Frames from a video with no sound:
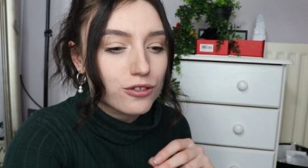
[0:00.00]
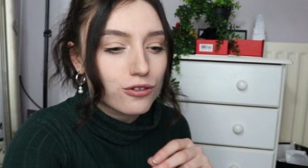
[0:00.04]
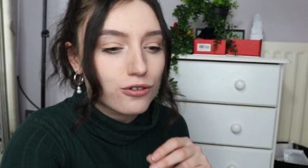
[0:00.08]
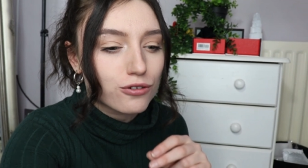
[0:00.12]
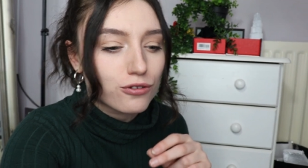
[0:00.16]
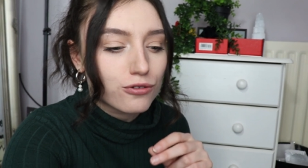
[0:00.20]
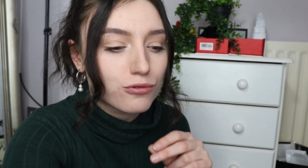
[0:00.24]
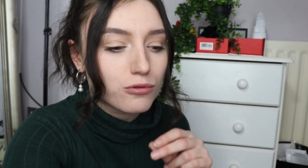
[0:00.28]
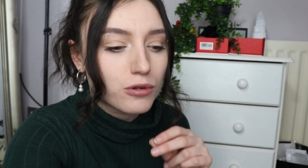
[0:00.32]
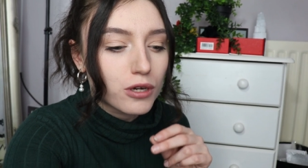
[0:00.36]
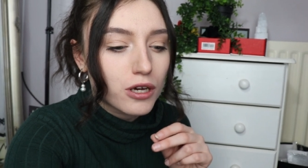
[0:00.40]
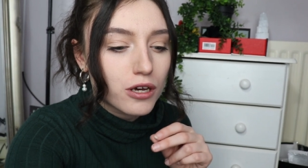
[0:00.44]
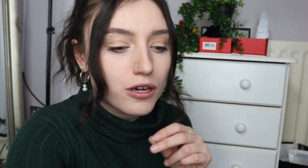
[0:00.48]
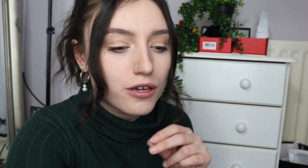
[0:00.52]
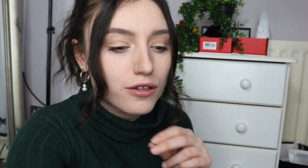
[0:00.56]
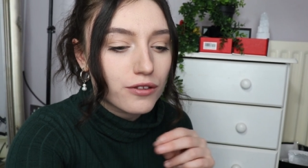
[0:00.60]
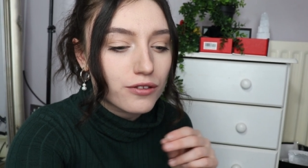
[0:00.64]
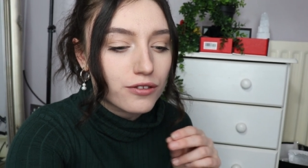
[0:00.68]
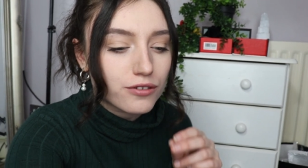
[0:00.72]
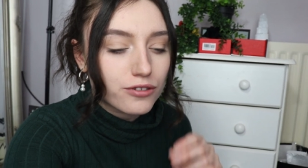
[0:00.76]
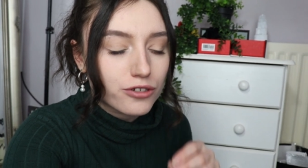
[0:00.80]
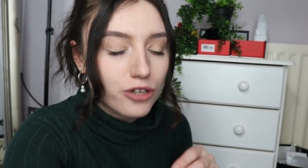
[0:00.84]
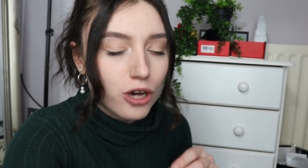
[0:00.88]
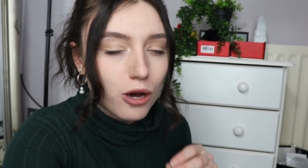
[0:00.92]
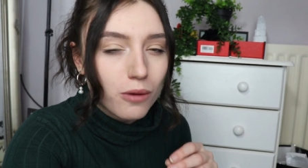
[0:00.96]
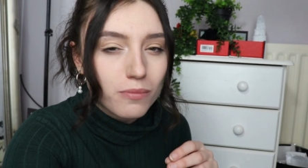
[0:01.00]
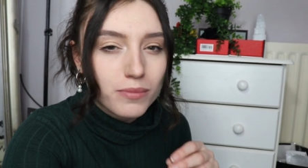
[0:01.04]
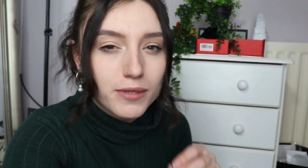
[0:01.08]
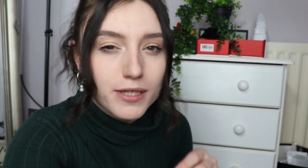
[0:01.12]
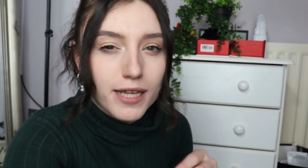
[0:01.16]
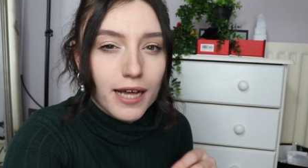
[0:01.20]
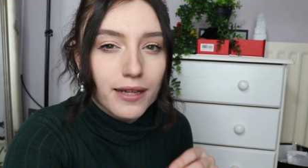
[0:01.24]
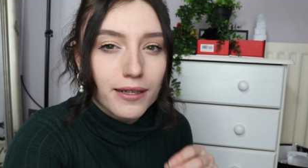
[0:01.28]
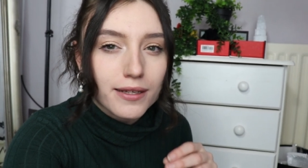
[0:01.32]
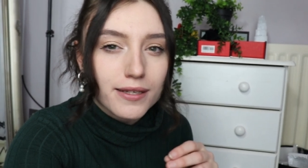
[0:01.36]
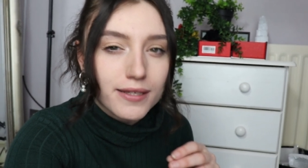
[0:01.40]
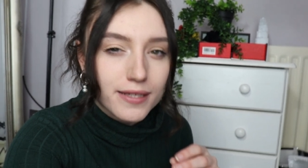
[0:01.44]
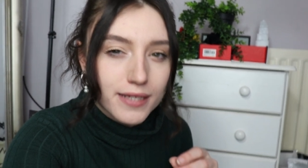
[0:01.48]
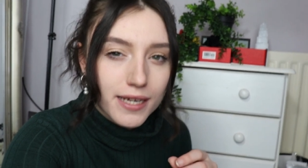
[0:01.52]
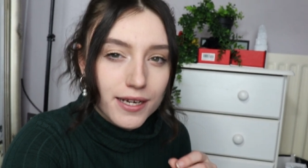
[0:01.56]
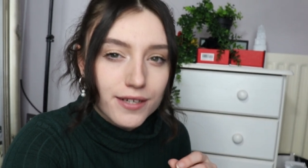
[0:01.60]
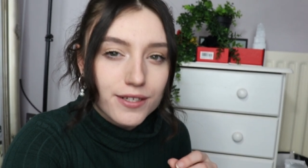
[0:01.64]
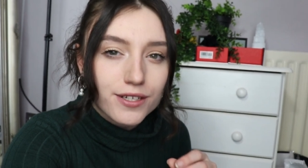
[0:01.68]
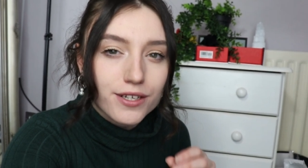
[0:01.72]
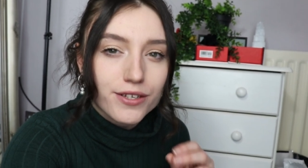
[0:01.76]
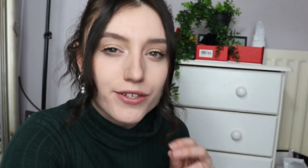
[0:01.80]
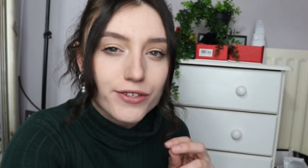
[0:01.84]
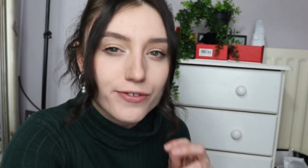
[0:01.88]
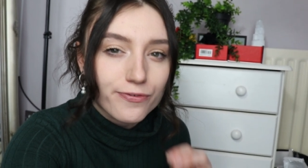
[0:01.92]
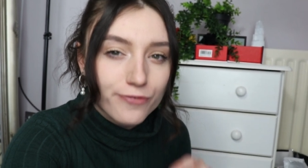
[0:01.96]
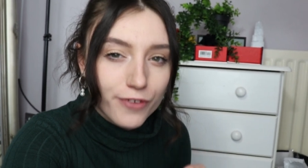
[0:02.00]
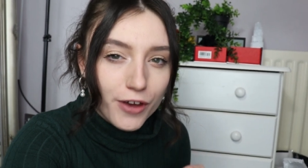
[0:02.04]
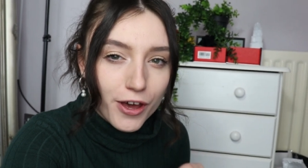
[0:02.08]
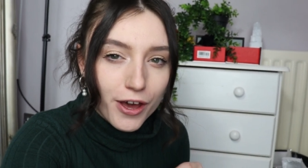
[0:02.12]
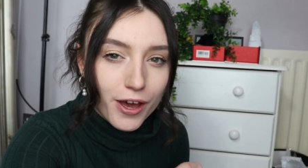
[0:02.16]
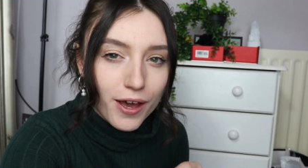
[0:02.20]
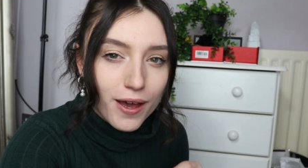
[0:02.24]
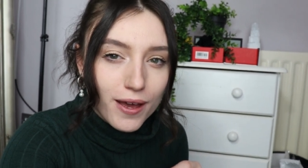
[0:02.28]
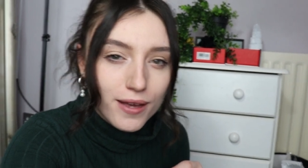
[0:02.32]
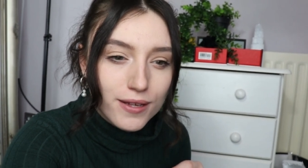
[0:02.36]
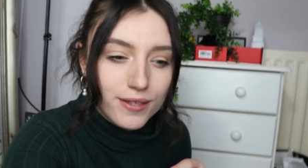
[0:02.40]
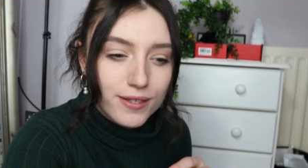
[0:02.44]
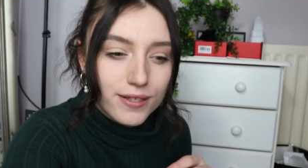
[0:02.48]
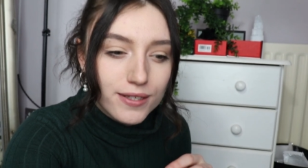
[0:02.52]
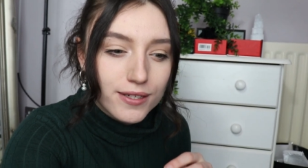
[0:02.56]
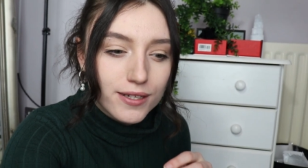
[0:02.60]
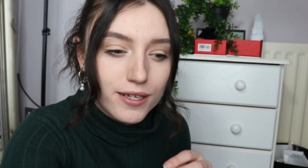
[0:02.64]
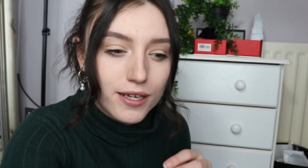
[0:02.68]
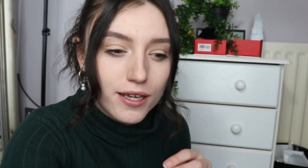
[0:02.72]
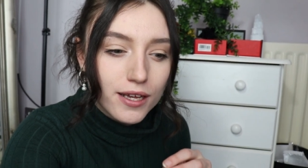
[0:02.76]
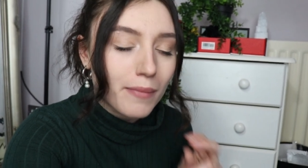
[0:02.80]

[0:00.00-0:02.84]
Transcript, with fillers: to the top seller status first,